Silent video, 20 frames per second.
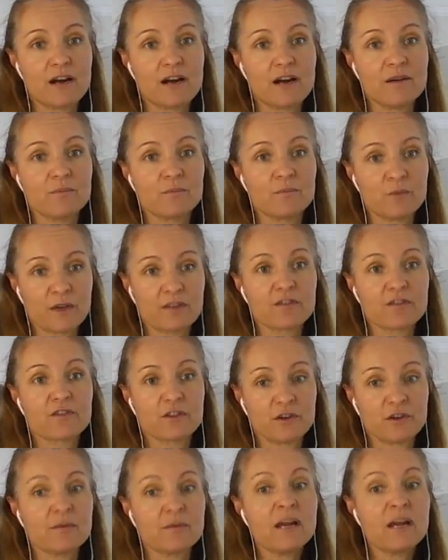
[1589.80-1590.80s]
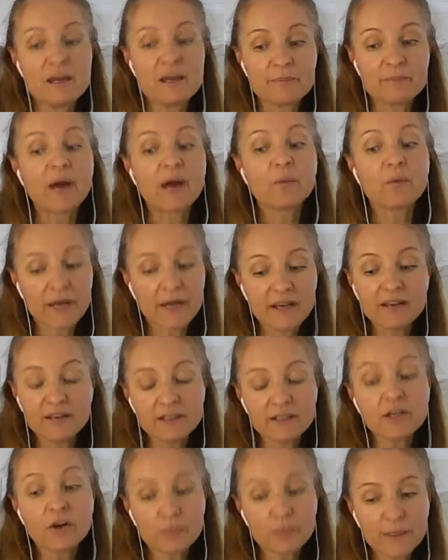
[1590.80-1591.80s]
with them. But
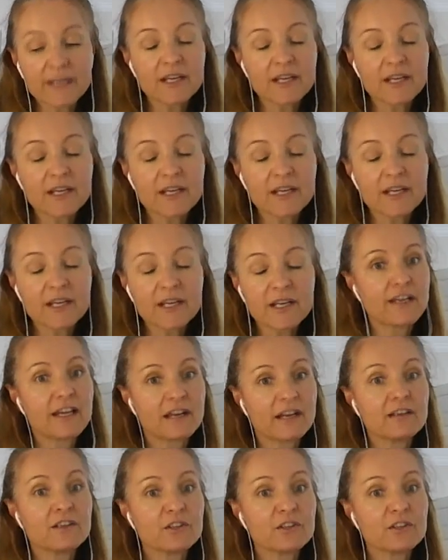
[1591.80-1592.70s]
we can often